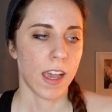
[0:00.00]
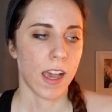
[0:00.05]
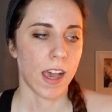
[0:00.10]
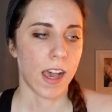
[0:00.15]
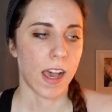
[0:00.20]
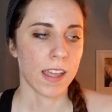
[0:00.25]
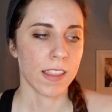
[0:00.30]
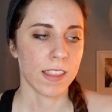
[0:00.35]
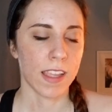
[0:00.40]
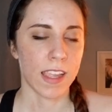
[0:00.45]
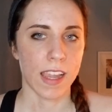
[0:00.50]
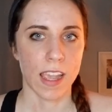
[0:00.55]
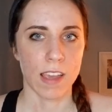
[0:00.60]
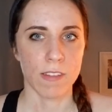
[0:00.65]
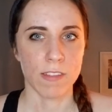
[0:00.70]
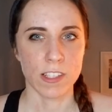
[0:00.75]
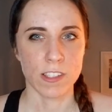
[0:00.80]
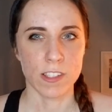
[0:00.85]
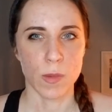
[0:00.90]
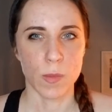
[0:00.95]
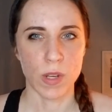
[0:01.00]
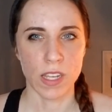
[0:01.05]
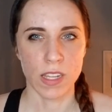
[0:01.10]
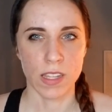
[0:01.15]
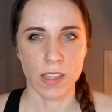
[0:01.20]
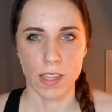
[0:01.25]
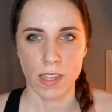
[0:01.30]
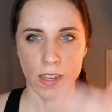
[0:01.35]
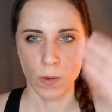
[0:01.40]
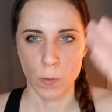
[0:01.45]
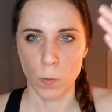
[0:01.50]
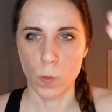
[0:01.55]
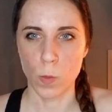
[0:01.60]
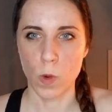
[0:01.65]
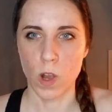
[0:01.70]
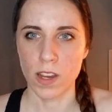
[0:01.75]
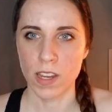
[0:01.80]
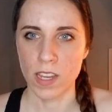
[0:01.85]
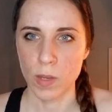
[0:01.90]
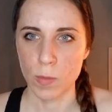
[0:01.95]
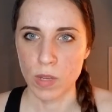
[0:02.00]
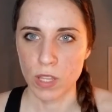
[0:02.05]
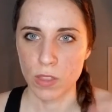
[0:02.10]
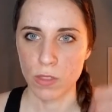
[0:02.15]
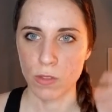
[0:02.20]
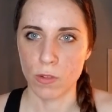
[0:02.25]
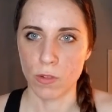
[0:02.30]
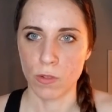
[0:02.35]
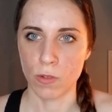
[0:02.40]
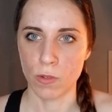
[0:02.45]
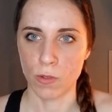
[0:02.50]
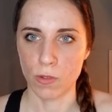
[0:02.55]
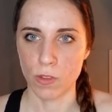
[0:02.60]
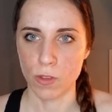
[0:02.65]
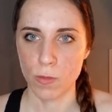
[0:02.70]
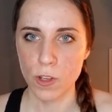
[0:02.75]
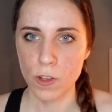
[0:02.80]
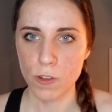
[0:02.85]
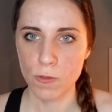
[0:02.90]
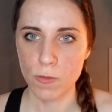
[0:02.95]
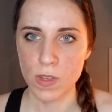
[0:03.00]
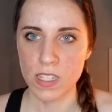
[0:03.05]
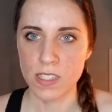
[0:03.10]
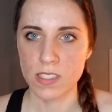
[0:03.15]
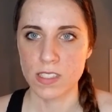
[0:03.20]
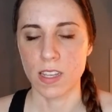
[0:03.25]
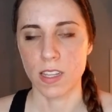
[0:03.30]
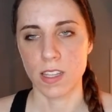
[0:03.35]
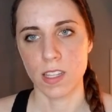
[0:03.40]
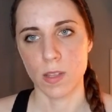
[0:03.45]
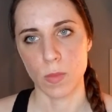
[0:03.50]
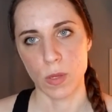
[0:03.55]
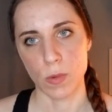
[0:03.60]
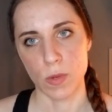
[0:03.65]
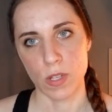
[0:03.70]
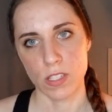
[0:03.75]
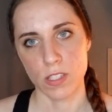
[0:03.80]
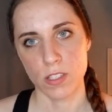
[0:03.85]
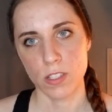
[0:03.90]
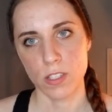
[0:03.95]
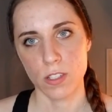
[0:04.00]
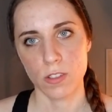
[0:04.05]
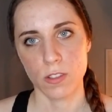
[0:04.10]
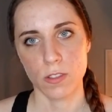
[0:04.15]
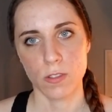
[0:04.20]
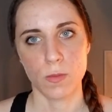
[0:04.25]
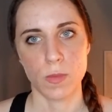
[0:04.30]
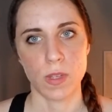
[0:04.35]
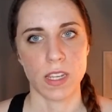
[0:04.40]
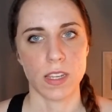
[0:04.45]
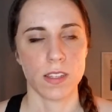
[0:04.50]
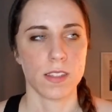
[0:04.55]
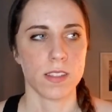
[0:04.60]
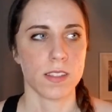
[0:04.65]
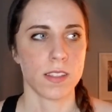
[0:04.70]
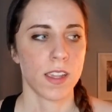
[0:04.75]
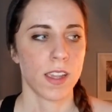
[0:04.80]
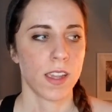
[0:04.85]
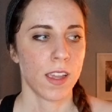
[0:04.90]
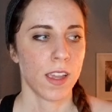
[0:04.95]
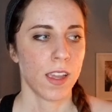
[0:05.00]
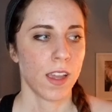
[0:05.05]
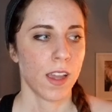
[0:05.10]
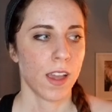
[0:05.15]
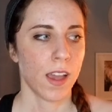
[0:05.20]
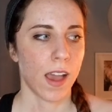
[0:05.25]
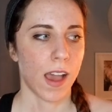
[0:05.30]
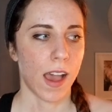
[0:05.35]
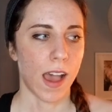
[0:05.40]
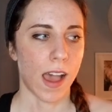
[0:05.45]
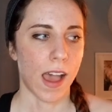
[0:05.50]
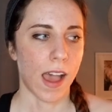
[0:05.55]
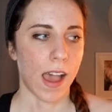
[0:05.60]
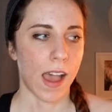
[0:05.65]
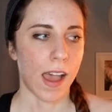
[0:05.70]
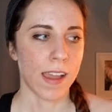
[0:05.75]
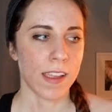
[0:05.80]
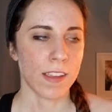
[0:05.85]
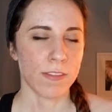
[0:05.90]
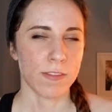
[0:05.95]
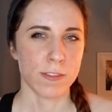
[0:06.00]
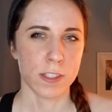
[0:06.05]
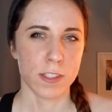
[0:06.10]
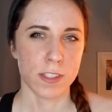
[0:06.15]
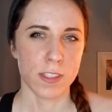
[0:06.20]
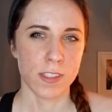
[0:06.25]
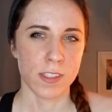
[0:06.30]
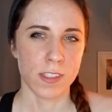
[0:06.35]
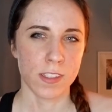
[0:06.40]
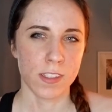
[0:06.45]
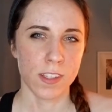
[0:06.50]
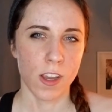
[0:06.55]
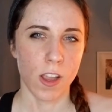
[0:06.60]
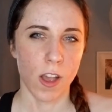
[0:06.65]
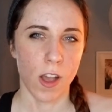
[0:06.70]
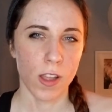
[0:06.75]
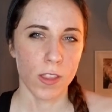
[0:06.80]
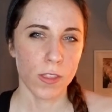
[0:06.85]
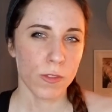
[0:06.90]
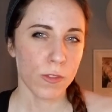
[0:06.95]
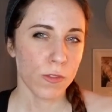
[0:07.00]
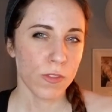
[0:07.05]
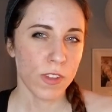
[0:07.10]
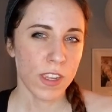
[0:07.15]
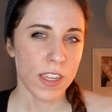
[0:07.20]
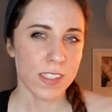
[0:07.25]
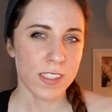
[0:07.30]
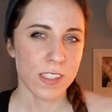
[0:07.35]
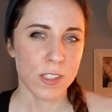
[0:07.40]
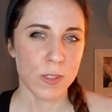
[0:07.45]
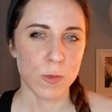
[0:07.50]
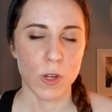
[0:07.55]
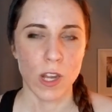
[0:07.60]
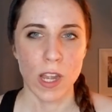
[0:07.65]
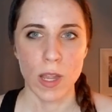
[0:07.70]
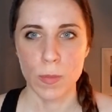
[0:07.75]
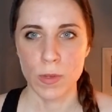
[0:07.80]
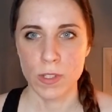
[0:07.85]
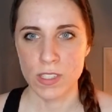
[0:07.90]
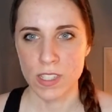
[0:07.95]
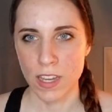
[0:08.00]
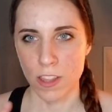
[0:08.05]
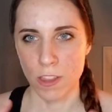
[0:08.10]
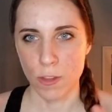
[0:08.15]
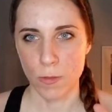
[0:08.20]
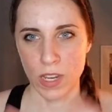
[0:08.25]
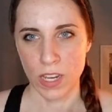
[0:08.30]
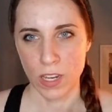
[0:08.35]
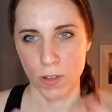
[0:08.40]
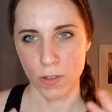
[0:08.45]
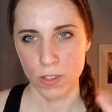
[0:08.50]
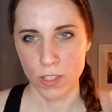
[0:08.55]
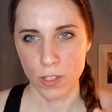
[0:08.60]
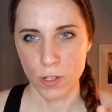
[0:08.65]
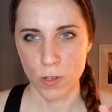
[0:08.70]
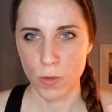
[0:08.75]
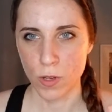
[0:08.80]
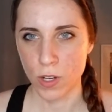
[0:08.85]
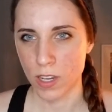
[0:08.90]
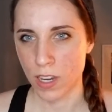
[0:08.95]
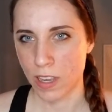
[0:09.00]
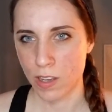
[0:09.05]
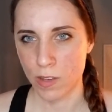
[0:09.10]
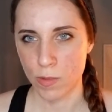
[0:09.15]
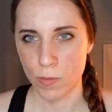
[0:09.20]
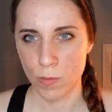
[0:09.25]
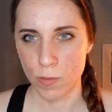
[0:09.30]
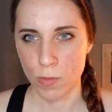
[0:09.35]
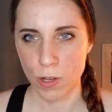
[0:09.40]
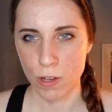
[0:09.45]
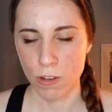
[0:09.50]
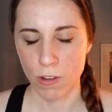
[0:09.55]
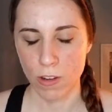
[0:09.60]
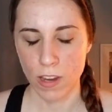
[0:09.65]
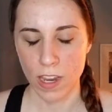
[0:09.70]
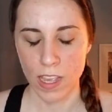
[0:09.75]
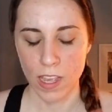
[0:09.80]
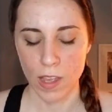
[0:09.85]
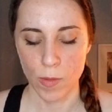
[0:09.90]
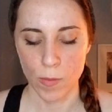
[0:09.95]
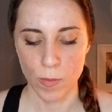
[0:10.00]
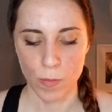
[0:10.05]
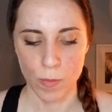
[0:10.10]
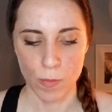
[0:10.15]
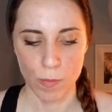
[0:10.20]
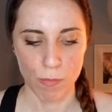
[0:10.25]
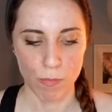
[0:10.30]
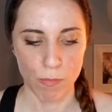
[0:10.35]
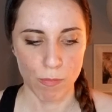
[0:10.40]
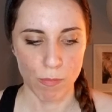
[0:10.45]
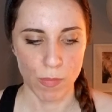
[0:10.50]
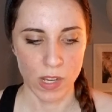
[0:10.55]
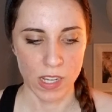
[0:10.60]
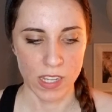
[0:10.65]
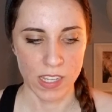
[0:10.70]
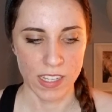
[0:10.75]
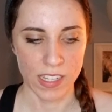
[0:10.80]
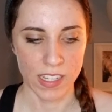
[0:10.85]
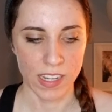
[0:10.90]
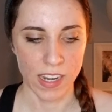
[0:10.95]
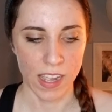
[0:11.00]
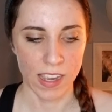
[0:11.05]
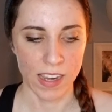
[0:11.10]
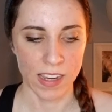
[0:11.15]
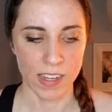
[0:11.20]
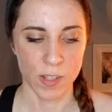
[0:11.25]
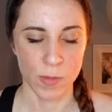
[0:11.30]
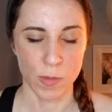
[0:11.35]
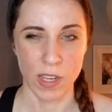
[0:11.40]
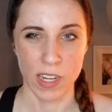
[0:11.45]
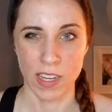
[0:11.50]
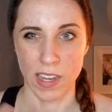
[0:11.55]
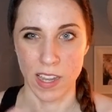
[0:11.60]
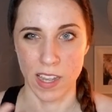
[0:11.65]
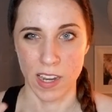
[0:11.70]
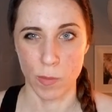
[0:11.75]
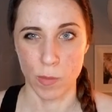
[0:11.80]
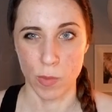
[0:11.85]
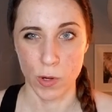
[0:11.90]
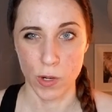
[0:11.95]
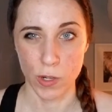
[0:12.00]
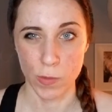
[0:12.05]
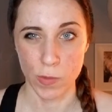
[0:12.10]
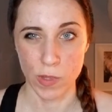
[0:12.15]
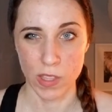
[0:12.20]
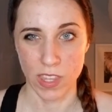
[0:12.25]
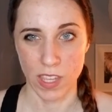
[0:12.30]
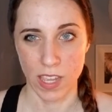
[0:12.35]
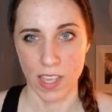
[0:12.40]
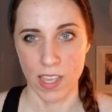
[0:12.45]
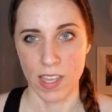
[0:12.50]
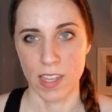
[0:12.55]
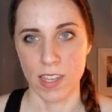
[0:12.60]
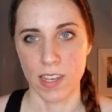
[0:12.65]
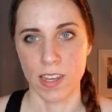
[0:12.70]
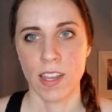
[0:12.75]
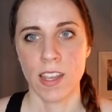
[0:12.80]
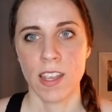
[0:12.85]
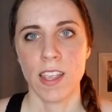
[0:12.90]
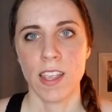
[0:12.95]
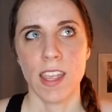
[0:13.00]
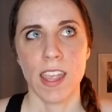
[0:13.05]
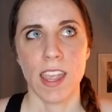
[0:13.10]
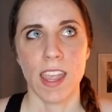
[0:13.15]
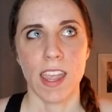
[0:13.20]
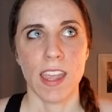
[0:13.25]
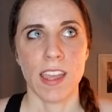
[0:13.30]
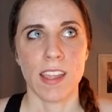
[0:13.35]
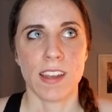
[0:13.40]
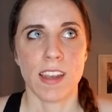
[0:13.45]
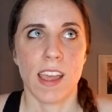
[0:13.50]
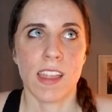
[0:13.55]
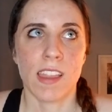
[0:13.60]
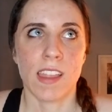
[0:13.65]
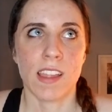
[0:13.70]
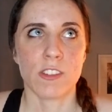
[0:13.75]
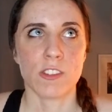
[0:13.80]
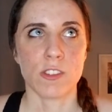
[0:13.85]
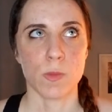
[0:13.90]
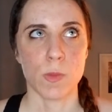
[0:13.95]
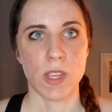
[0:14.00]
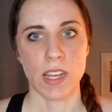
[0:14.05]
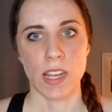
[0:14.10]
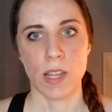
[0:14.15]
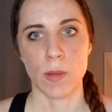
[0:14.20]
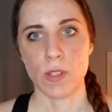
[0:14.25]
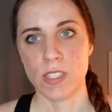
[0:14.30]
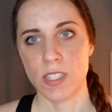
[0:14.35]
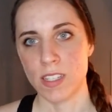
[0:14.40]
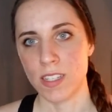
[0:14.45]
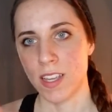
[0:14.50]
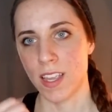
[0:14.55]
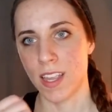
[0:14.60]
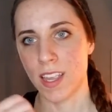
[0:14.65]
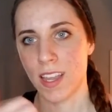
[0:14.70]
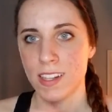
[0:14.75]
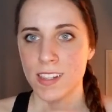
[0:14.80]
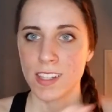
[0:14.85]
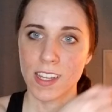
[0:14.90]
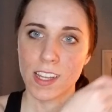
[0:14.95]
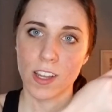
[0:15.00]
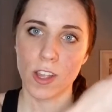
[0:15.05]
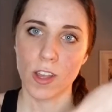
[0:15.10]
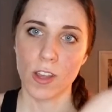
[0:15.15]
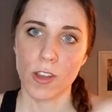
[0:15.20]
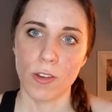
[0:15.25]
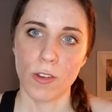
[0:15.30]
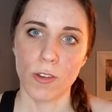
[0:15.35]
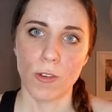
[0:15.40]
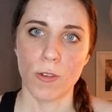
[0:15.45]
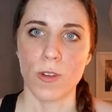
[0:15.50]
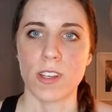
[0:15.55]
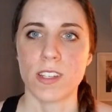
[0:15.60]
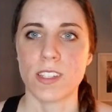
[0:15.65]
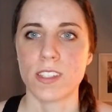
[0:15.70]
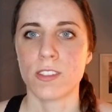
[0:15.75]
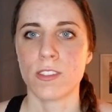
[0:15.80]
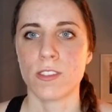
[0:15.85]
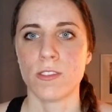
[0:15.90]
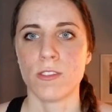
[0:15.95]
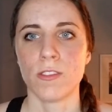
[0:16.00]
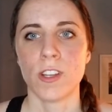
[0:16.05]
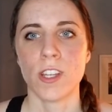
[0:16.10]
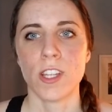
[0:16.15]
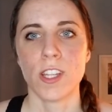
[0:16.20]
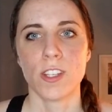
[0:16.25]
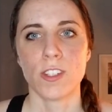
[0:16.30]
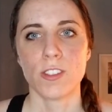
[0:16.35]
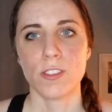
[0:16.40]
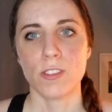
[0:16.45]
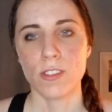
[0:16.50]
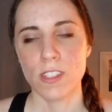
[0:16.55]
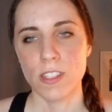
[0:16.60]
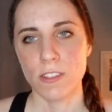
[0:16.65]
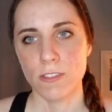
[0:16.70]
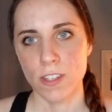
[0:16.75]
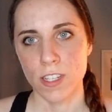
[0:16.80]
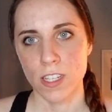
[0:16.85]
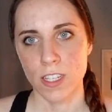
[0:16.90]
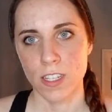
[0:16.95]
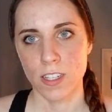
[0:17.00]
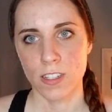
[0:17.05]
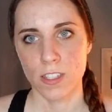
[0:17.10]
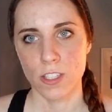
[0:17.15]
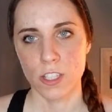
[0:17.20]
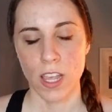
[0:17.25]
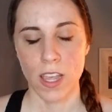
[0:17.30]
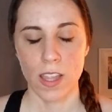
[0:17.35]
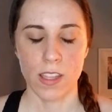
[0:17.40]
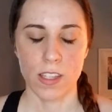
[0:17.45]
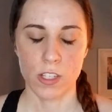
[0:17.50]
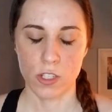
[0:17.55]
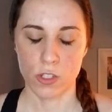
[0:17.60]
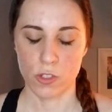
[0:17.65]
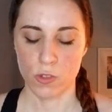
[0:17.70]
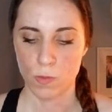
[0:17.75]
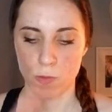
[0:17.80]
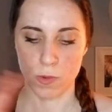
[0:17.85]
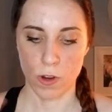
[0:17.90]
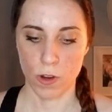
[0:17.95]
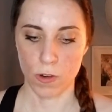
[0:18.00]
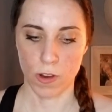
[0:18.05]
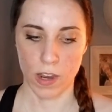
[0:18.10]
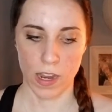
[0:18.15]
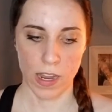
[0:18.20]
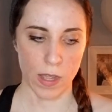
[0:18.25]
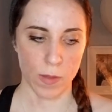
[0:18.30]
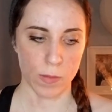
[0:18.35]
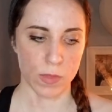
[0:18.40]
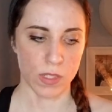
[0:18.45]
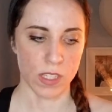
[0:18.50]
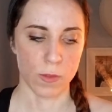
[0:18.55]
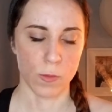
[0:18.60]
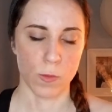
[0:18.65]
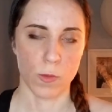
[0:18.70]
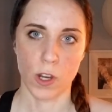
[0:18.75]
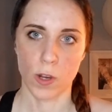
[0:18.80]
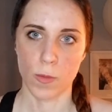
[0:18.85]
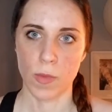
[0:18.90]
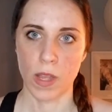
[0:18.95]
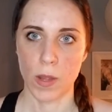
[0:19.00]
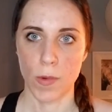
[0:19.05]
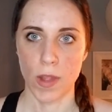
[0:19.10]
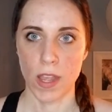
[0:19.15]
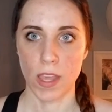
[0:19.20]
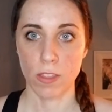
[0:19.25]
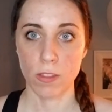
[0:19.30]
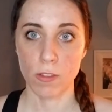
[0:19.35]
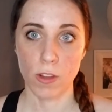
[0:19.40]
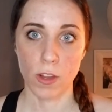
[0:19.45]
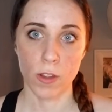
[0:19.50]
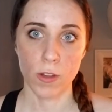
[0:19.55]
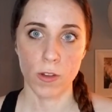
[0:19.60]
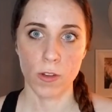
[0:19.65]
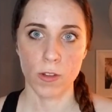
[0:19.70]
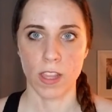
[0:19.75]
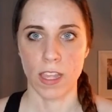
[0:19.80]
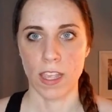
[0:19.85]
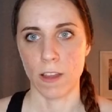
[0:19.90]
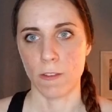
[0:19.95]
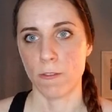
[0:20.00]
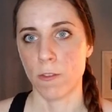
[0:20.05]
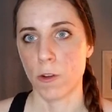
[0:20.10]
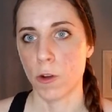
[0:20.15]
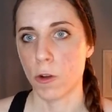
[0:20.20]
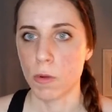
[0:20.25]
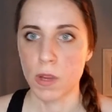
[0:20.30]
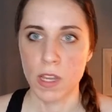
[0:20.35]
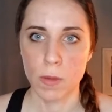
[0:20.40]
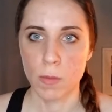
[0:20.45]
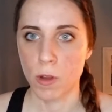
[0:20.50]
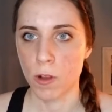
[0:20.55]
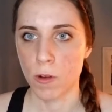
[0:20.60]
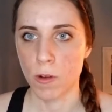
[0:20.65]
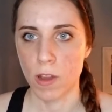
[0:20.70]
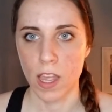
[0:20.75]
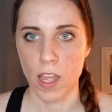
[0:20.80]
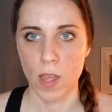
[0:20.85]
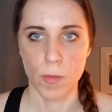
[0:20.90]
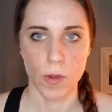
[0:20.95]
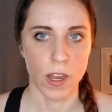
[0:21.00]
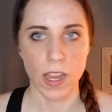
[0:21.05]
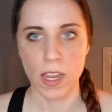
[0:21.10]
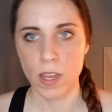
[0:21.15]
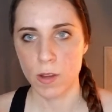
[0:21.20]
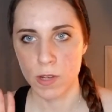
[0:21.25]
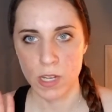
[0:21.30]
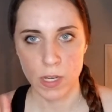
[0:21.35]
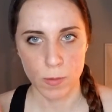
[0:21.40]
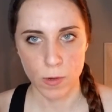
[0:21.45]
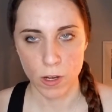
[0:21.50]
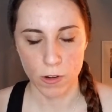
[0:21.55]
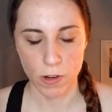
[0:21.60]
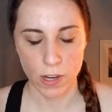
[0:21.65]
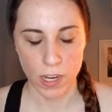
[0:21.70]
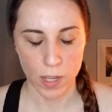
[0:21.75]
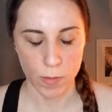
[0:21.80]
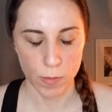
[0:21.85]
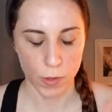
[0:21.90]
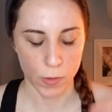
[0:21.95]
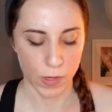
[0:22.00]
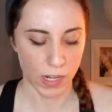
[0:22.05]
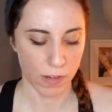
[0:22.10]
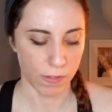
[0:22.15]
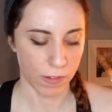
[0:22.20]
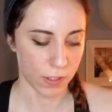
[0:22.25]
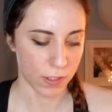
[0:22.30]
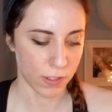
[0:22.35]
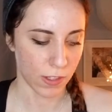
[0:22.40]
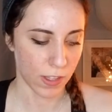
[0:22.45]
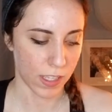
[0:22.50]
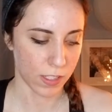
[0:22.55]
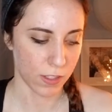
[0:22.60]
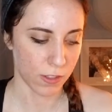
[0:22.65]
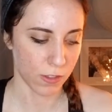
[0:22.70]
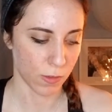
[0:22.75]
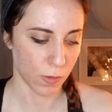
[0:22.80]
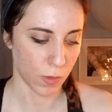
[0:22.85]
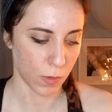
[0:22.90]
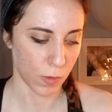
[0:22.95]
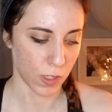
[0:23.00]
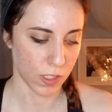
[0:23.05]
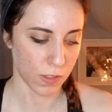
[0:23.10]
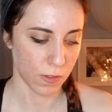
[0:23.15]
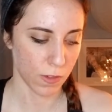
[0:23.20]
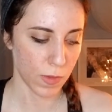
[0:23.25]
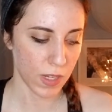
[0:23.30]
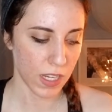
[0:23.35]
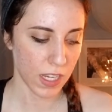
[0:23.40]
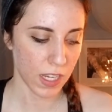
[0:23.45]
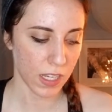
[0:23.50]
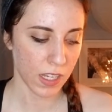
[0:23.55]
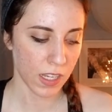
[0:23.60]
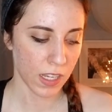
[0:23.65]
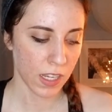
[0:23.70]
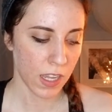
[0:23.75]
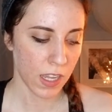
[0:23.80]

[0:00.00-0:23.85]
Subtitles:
I like having somebody like walking me through the movements, telling me what to do, because I've gone through phases where I put together my own little workout program, but I end up getting kind of bored with that. And I like just being able to click go and to do different challenge programs and work my way through, like 4-week program or 8-week program or whatever. So that's just what works for me.